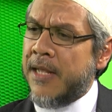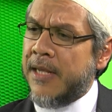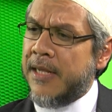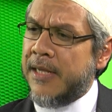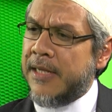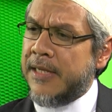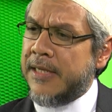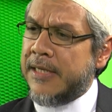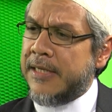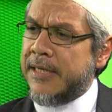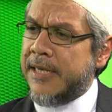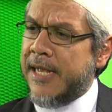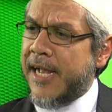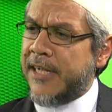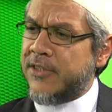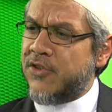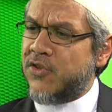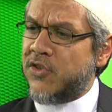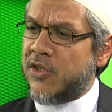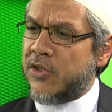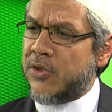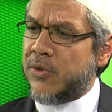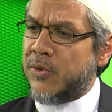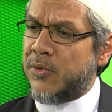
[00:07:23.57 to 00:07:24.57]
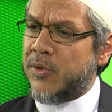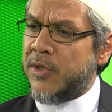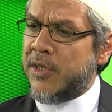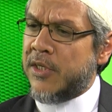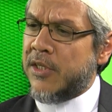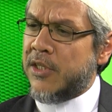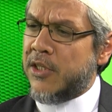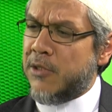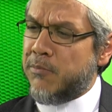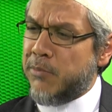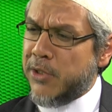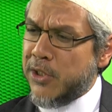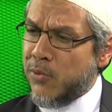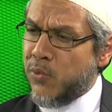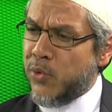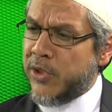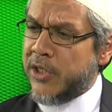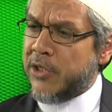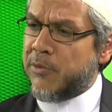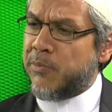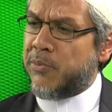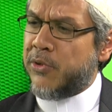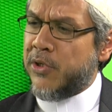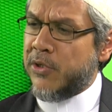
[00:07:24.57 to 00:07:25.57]
And so the middle
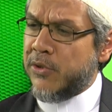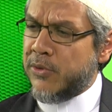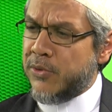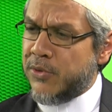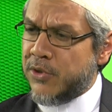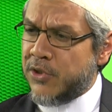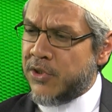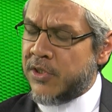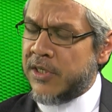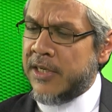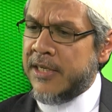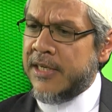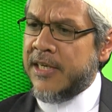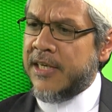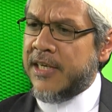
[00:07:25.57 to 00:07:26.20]
way approach